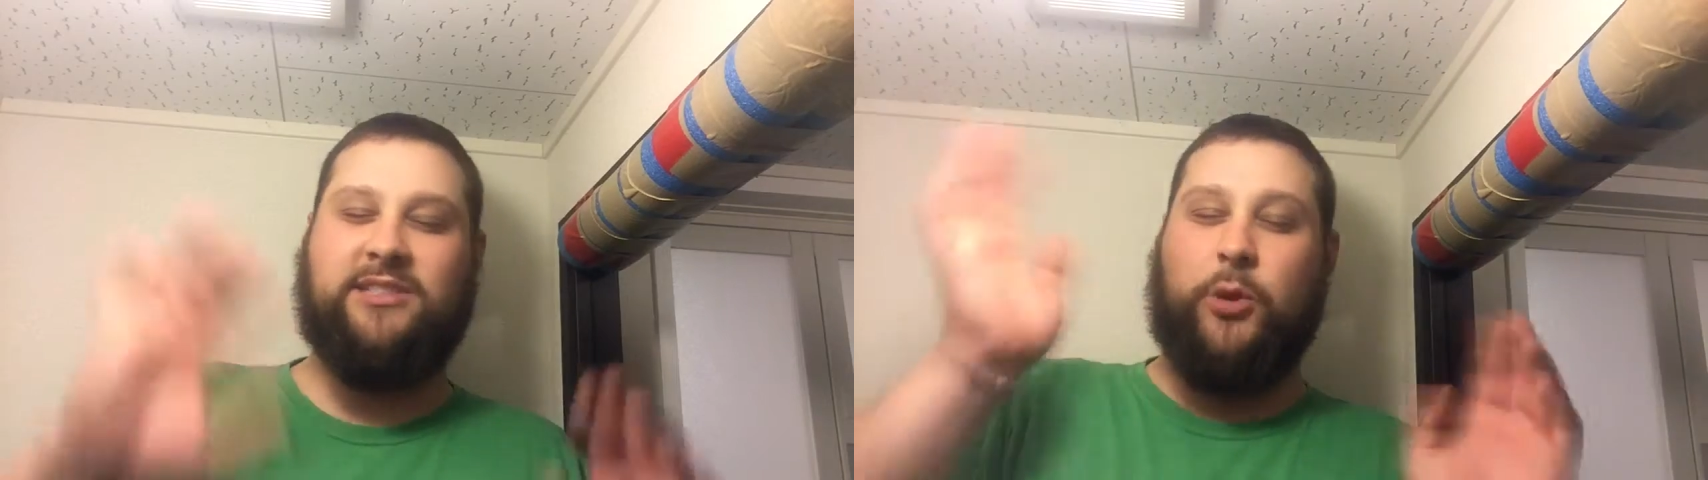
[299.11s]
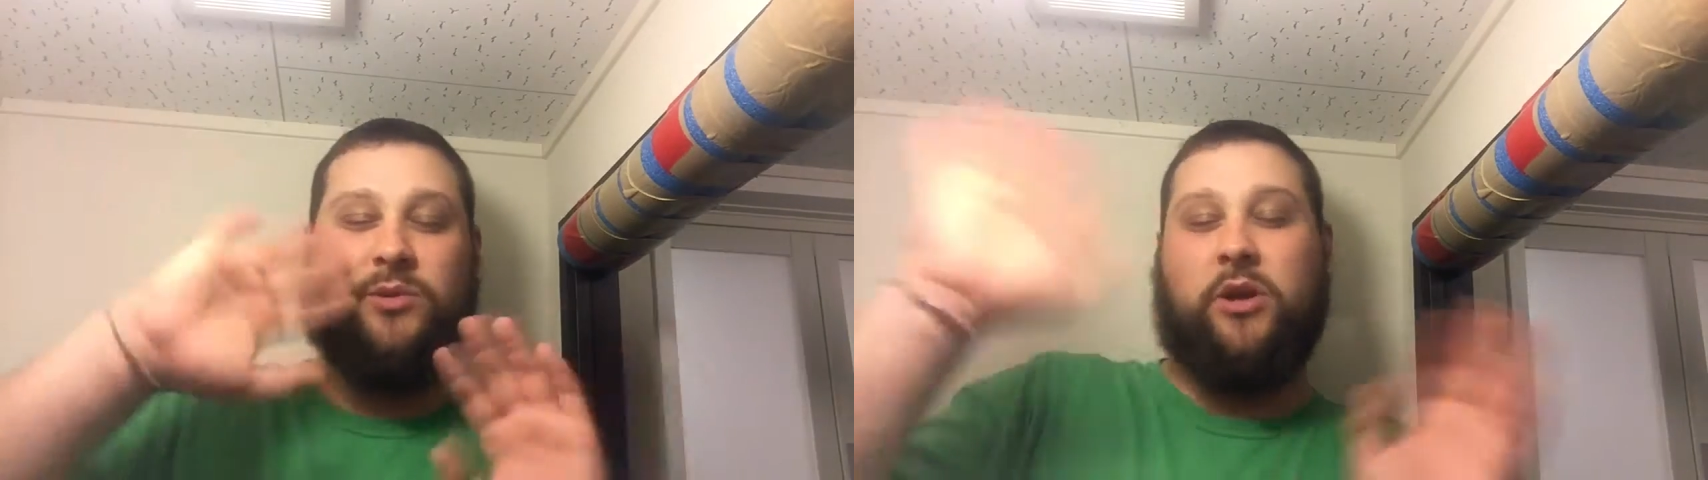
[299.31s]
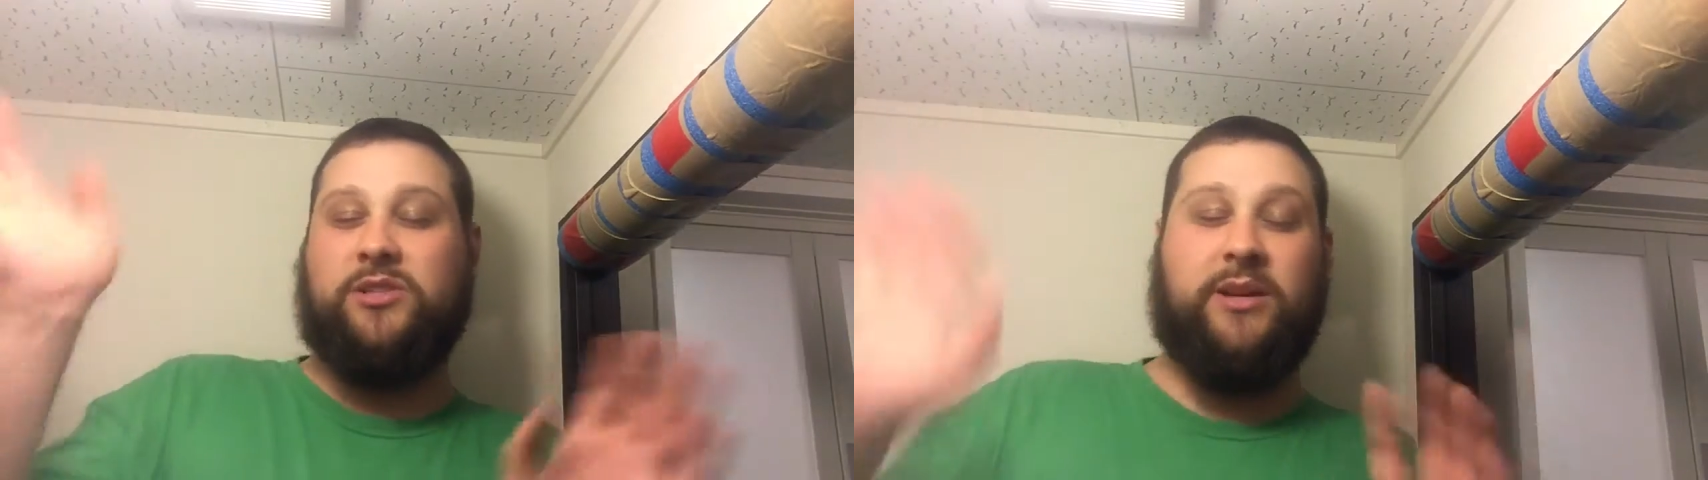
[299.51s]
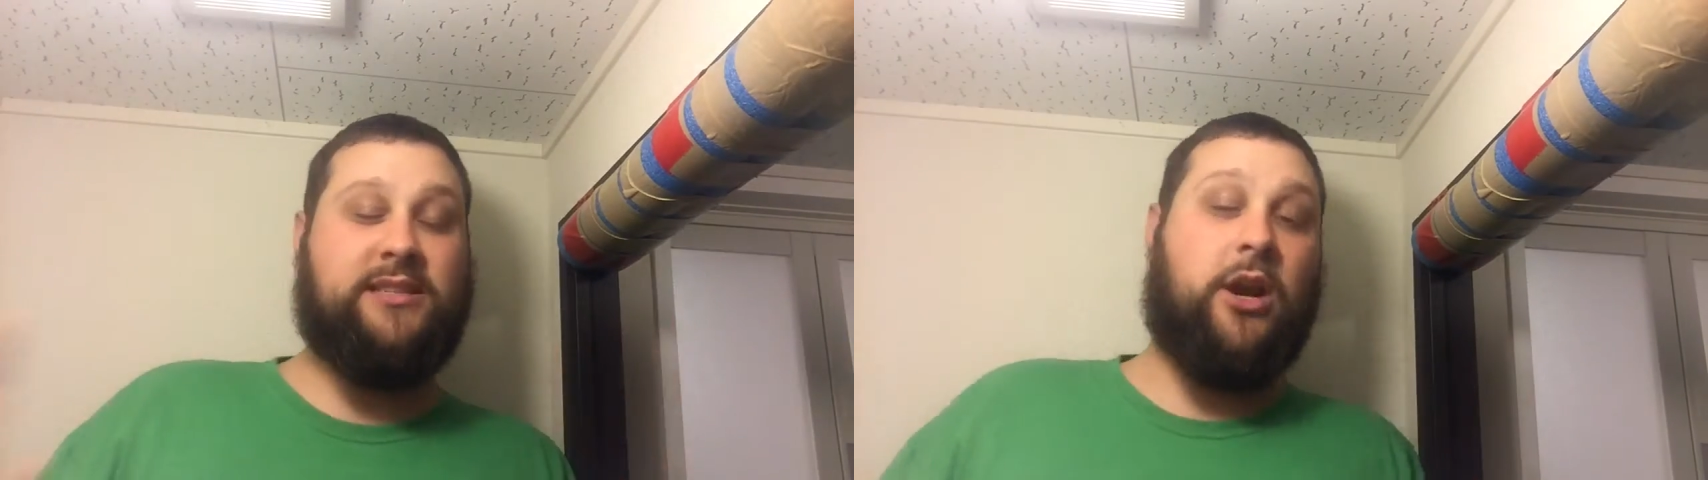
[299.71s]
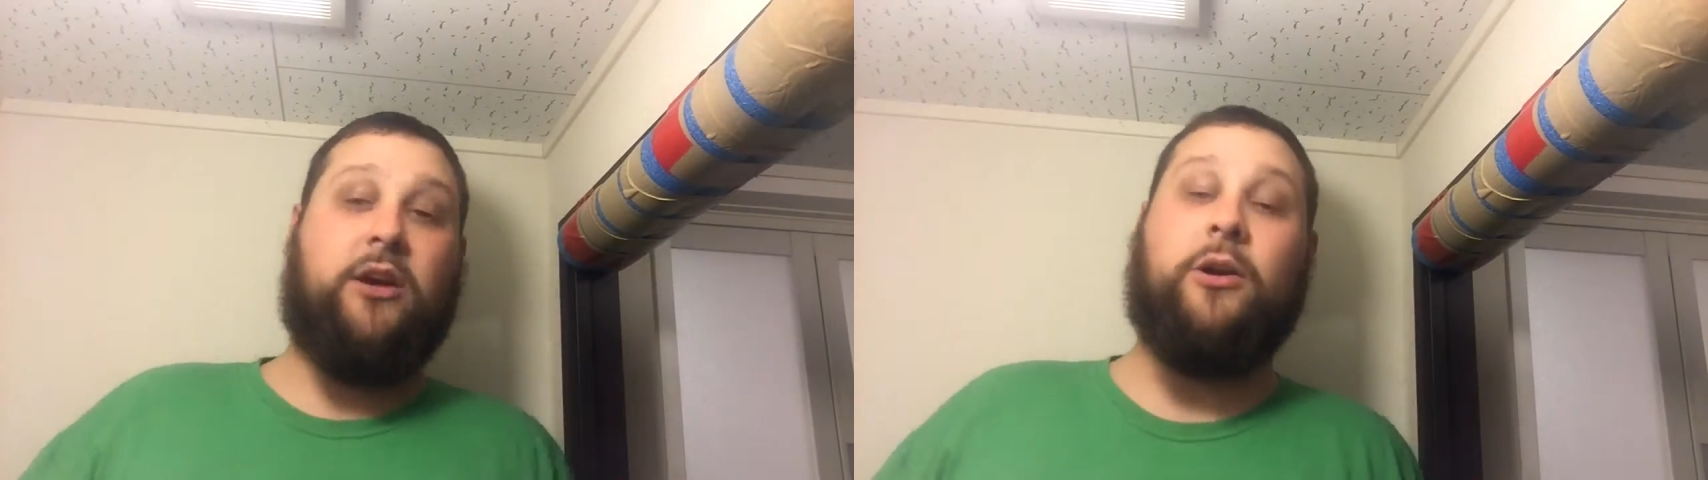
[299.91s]
it to was also
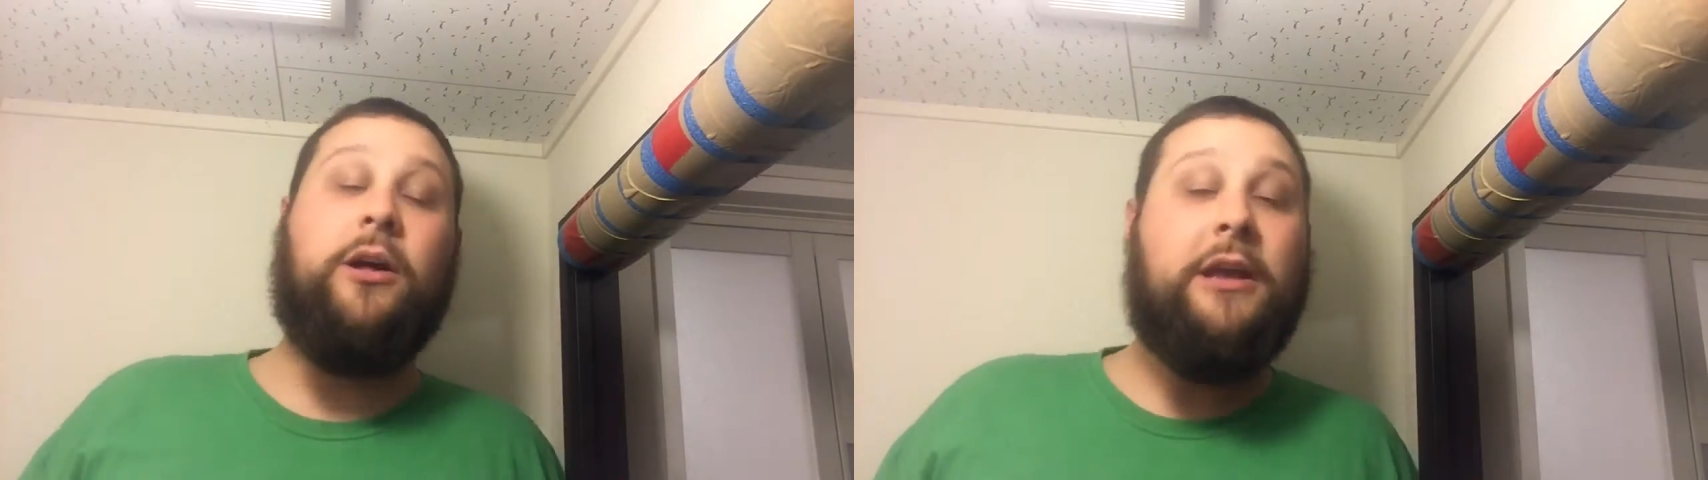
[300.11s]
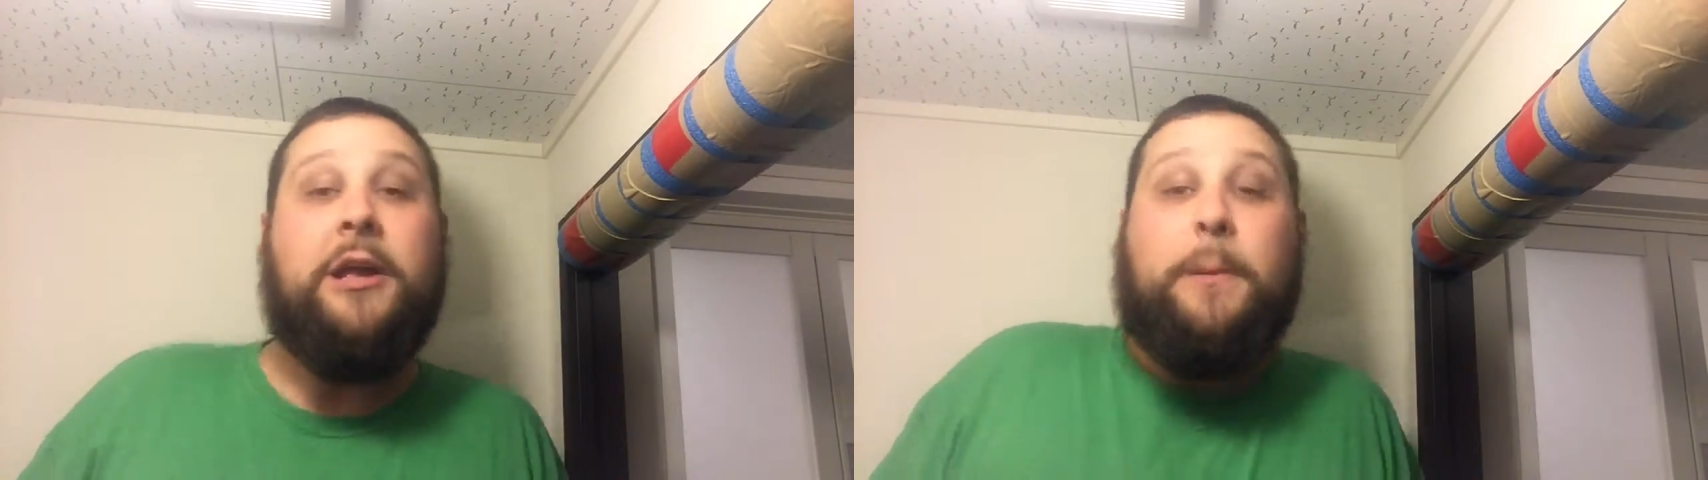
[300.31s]
hysterical.